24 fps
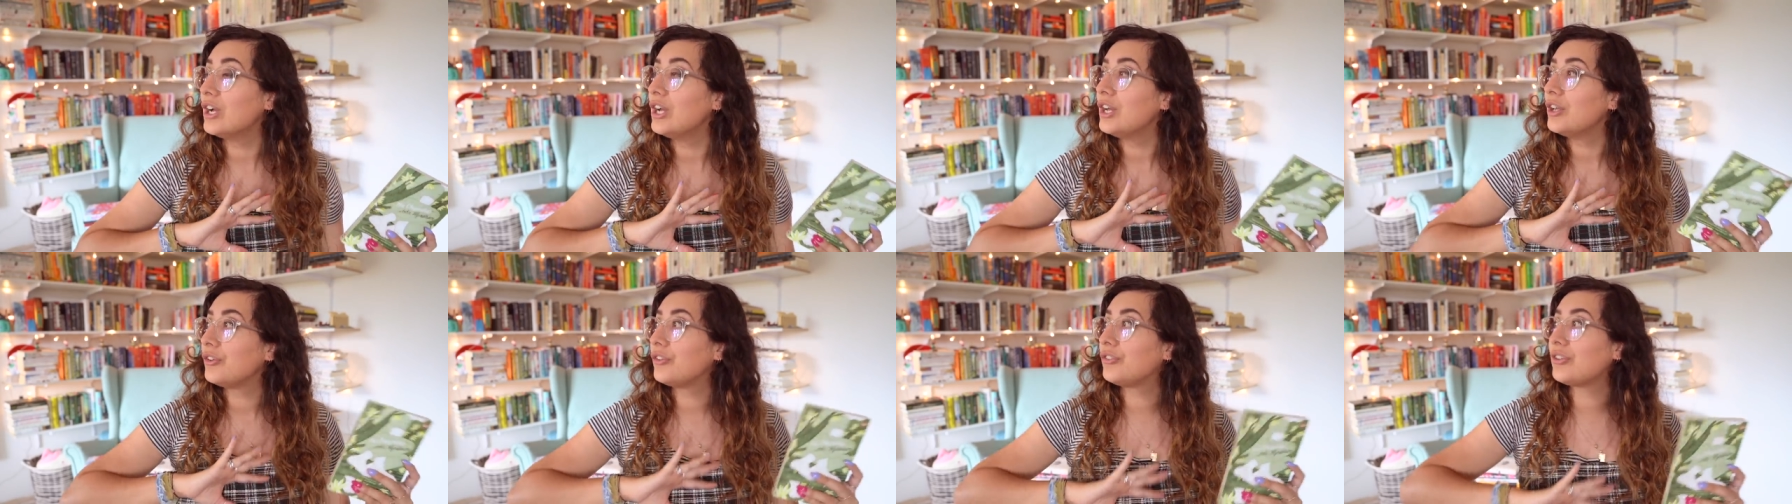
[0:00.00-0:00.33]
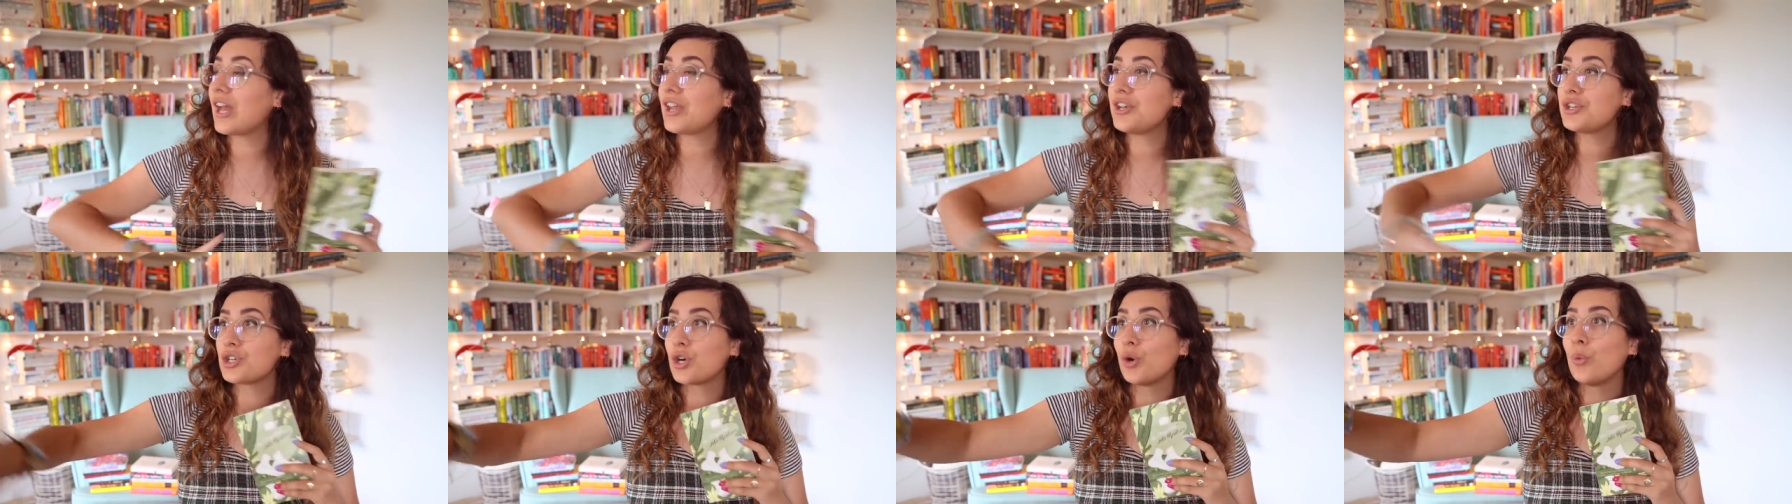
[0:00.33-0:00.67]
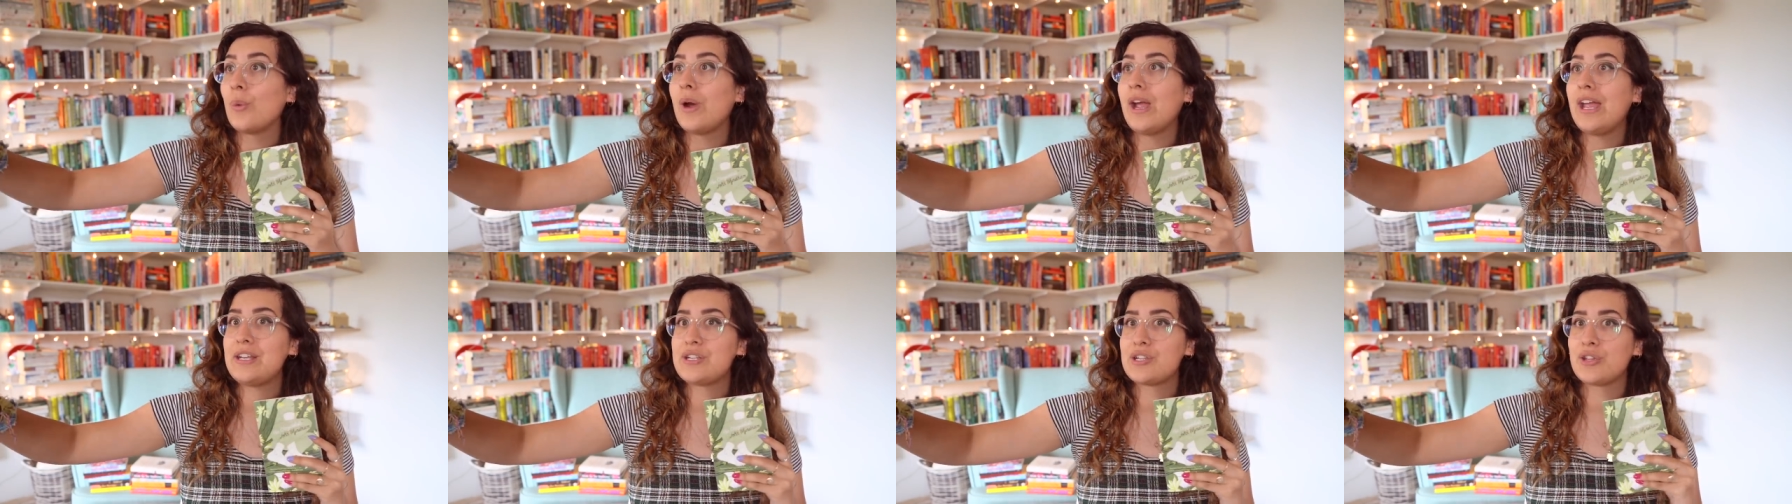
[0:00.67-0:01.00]
sent
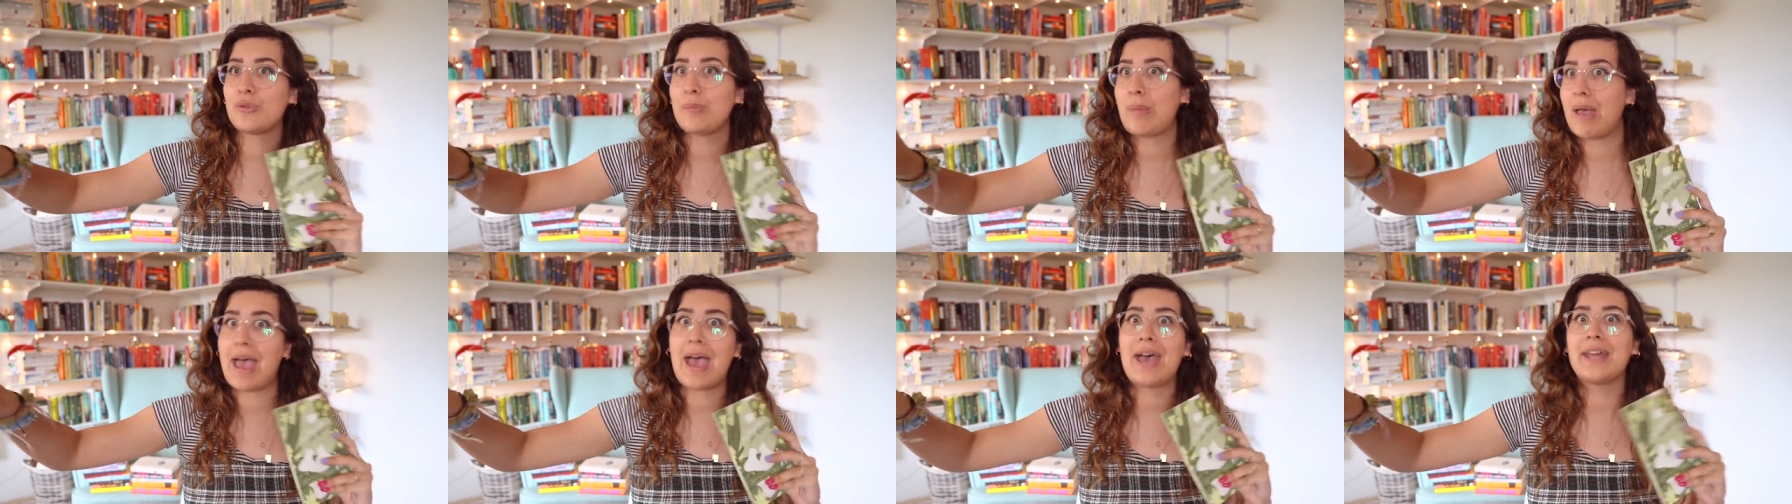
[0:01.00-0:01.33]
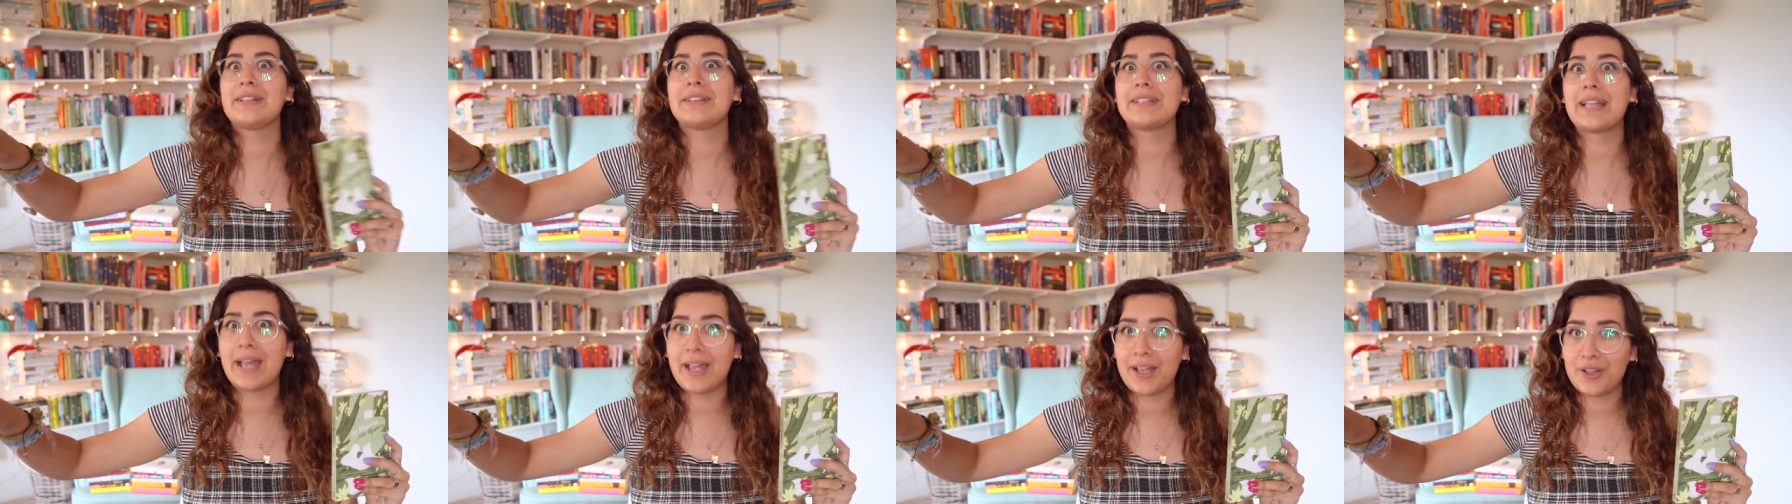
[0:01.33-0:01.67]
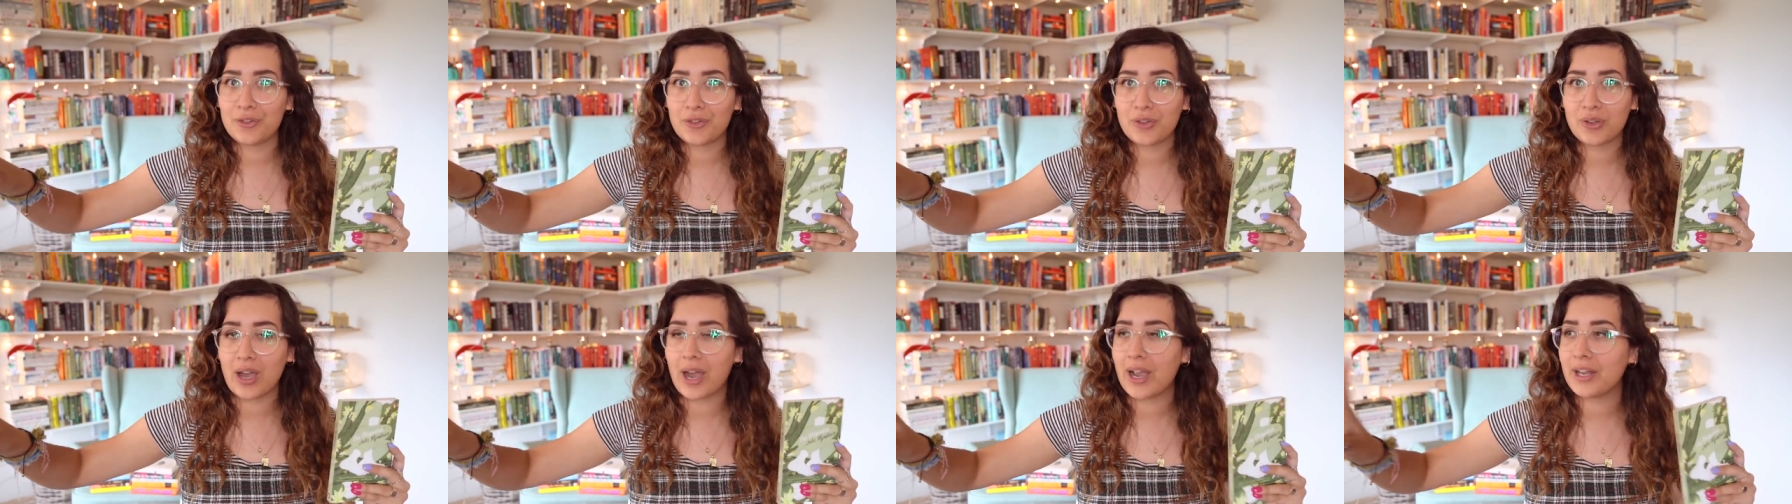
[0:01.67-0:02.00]
away to the
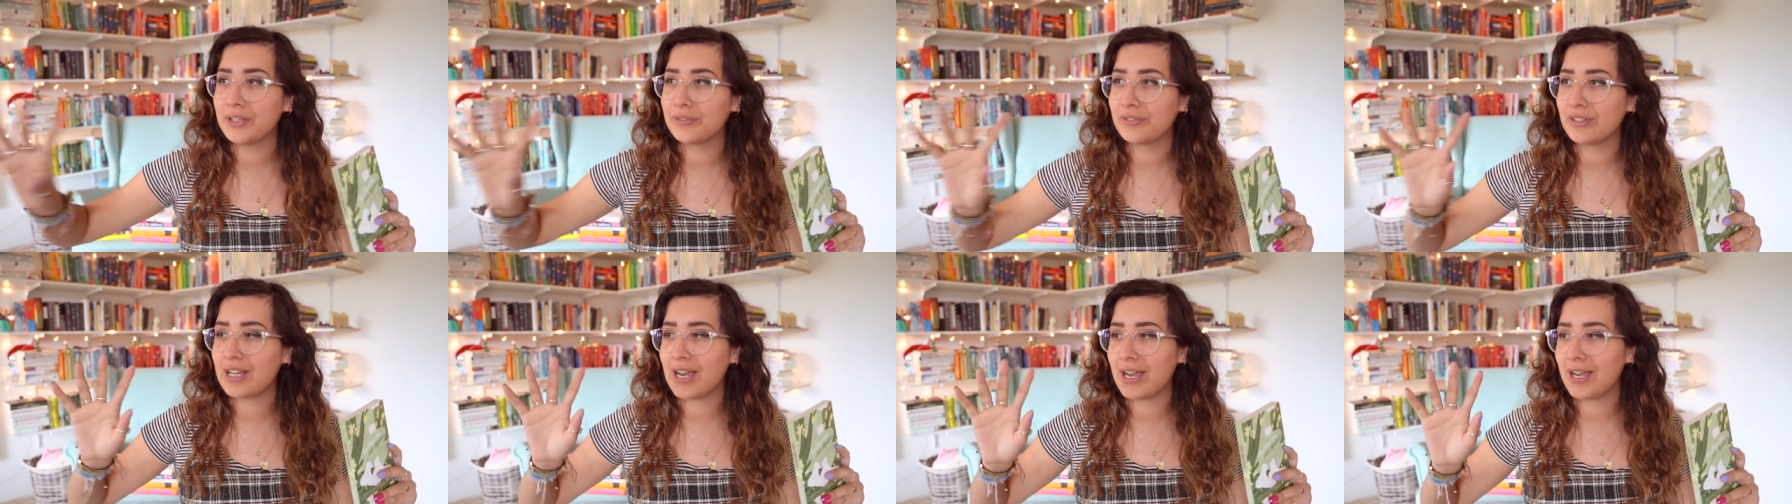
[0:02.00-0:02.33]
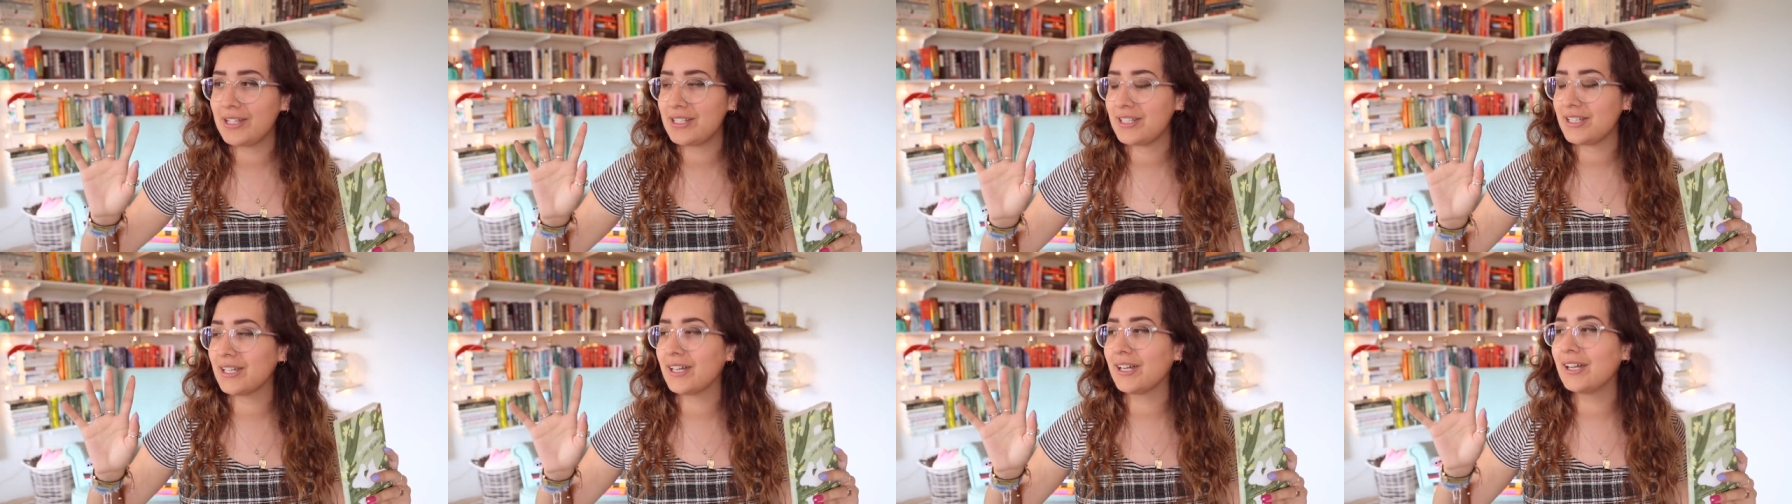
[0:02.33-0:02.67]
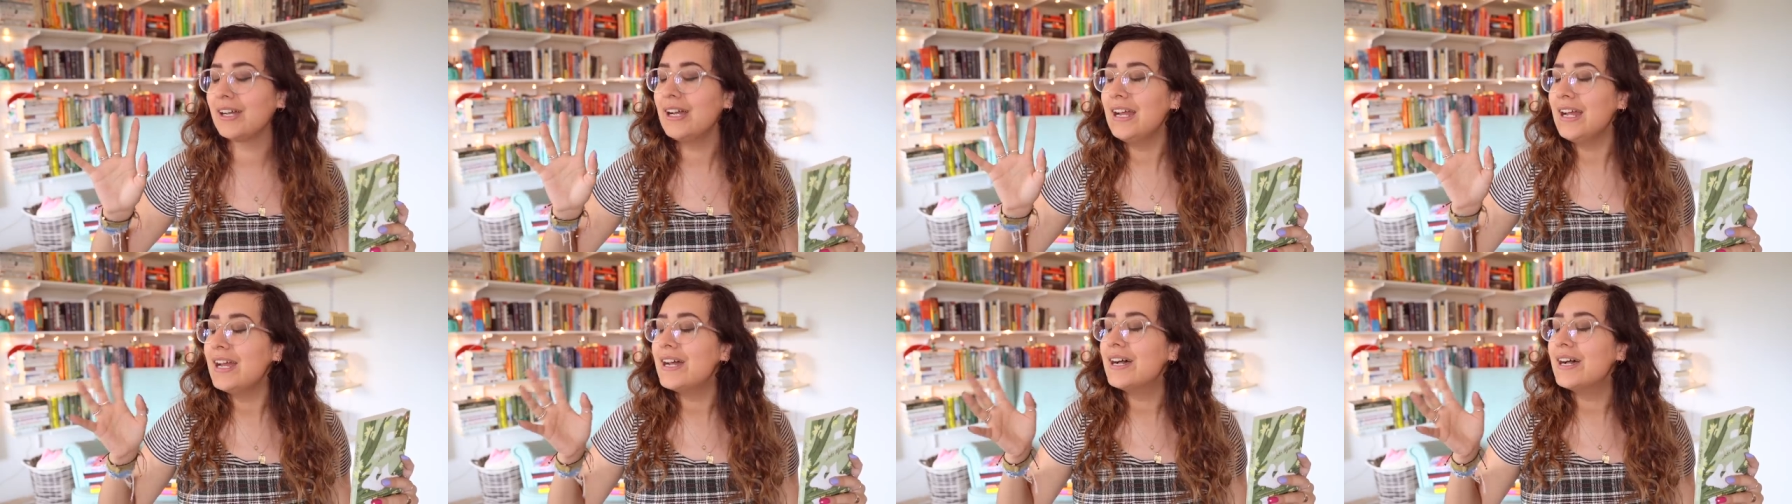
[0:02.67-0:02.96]
Badlands, kind of an idea,